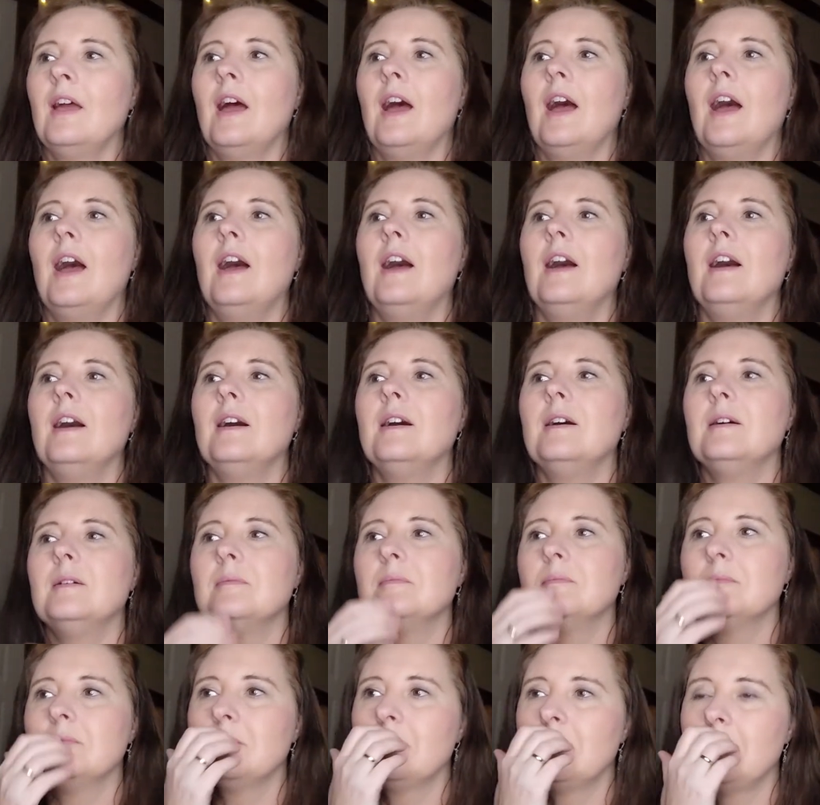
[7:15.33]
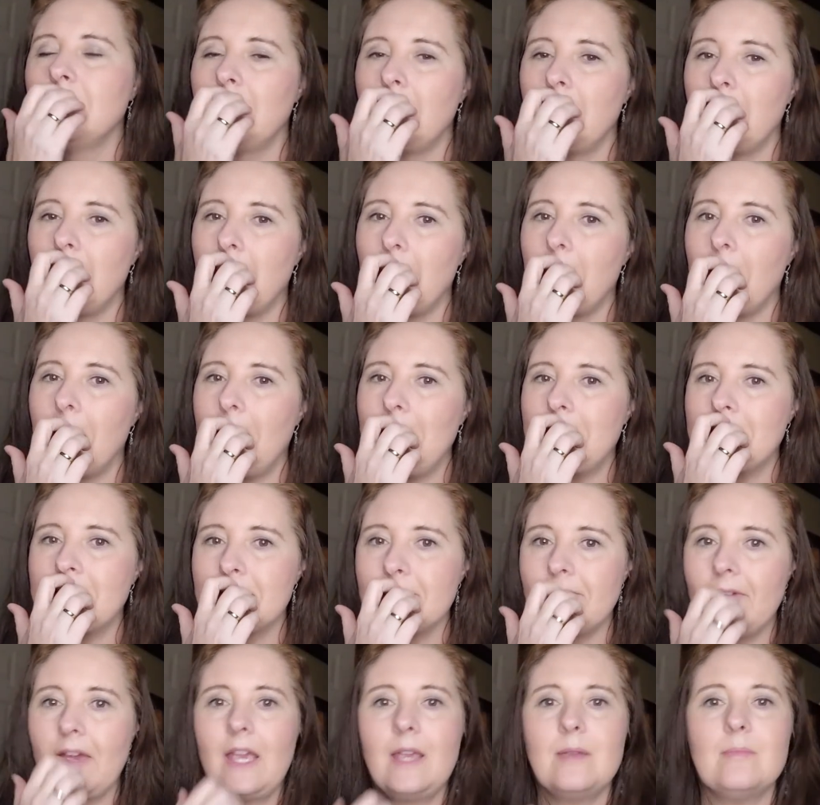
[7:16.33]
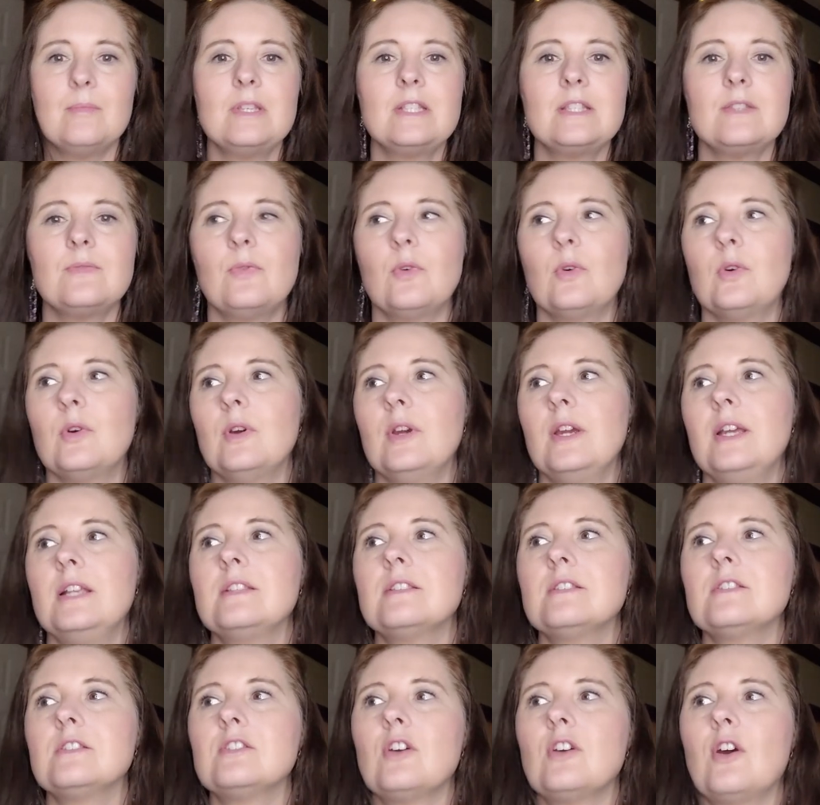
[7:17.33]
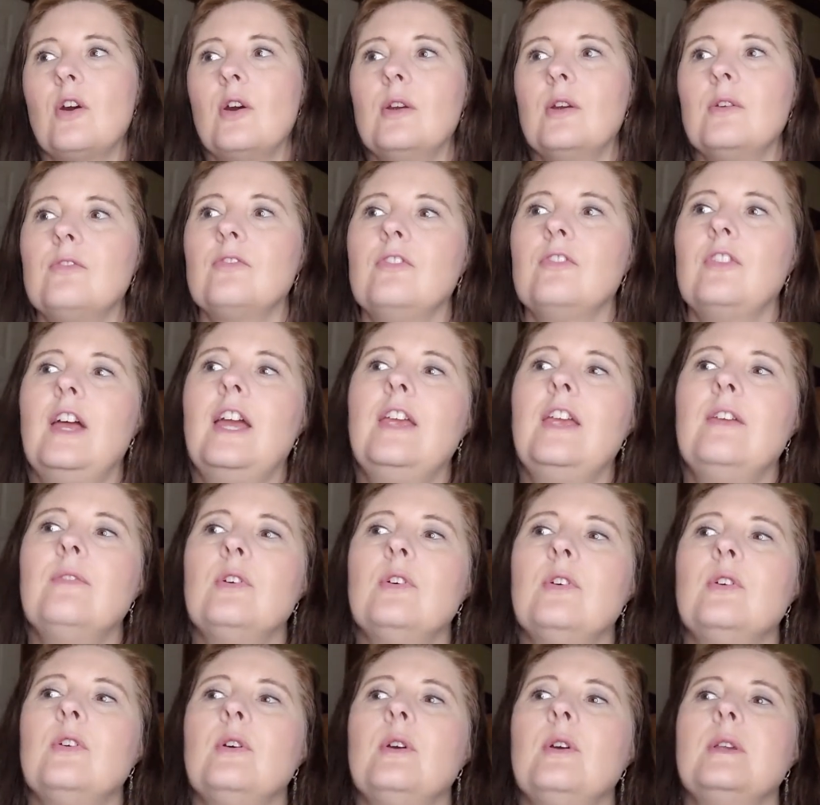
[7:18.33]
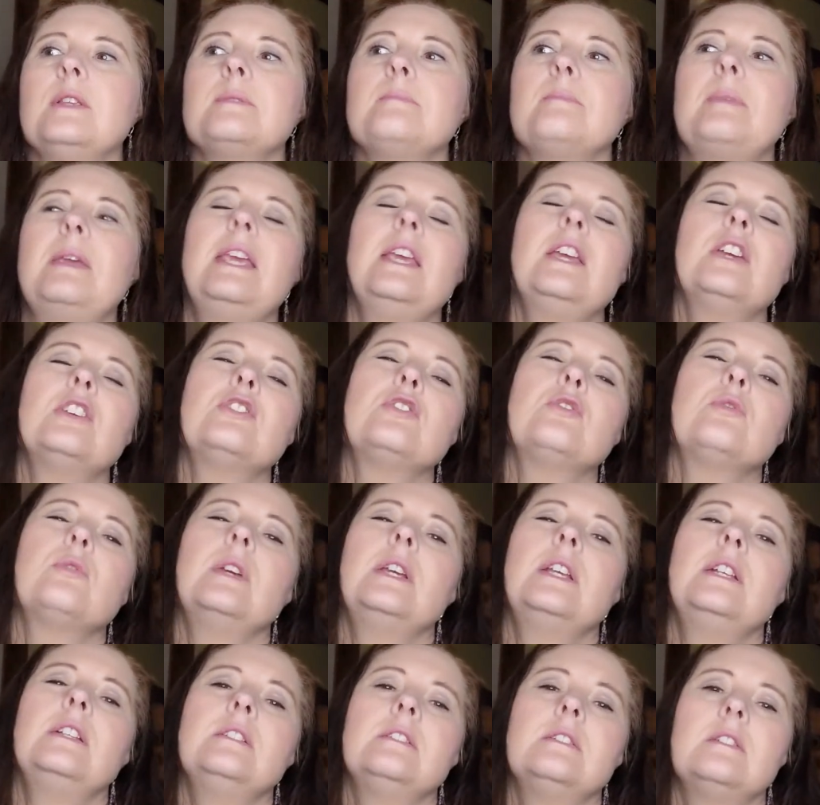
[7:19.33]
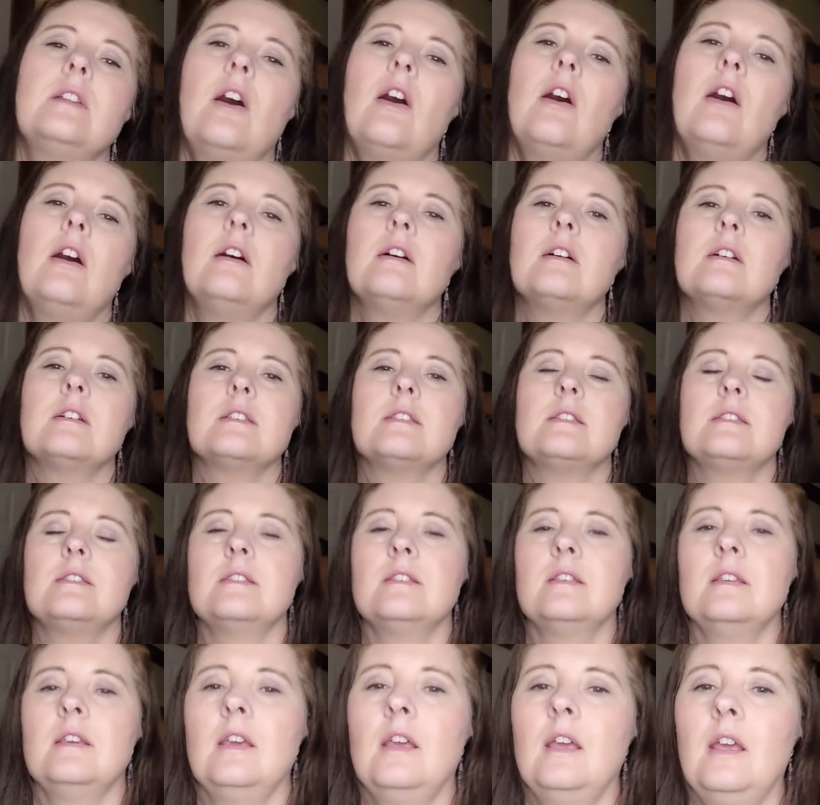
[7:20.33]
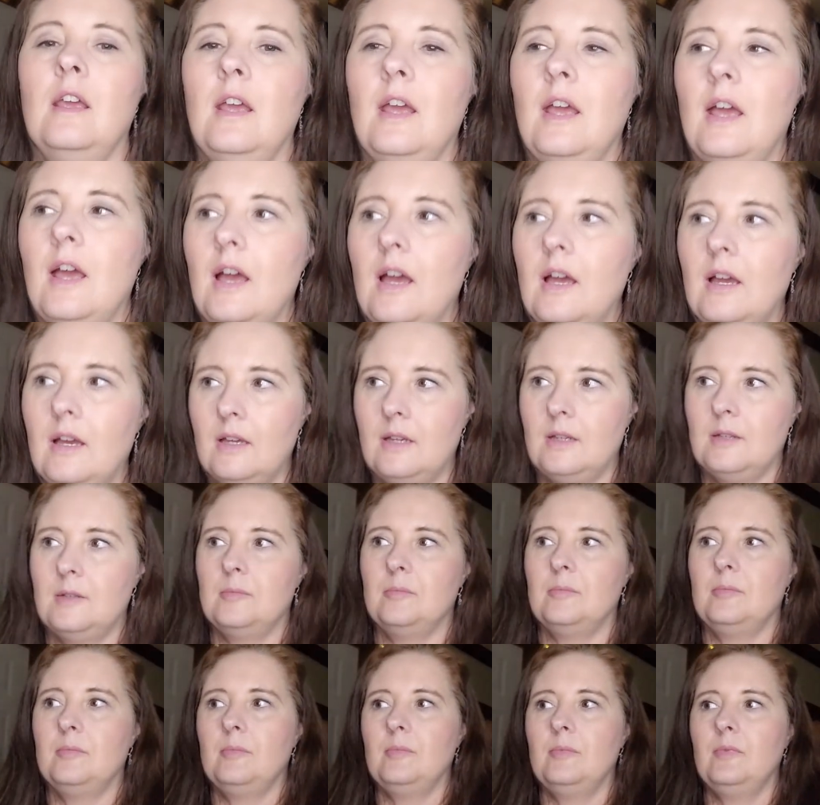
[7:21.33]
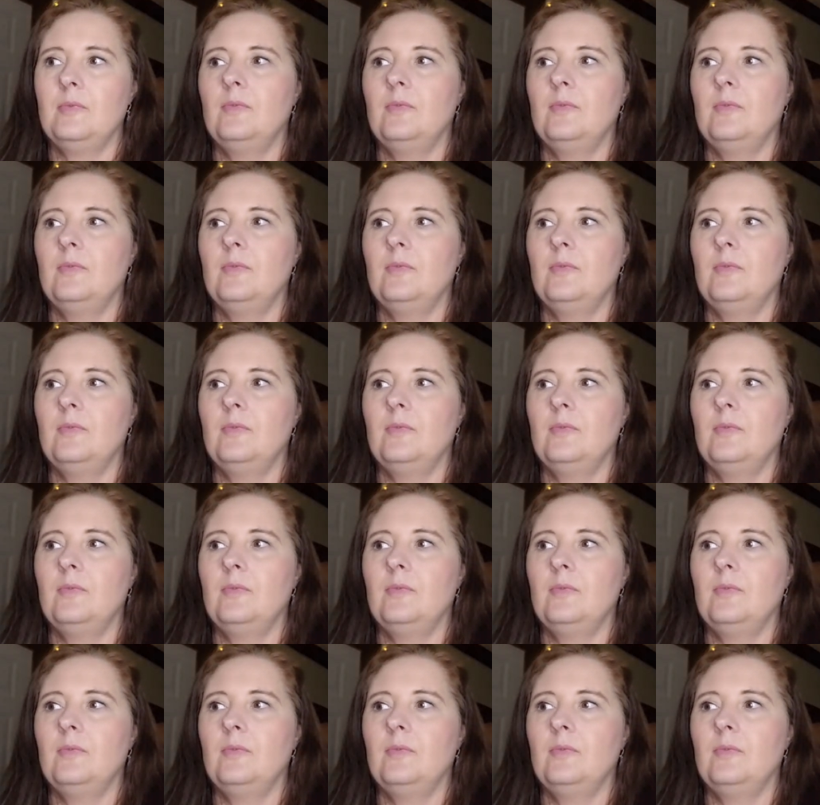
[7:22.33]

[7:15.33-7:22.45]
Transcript: It's famous for its tart flavor, its pinkish green stalks, and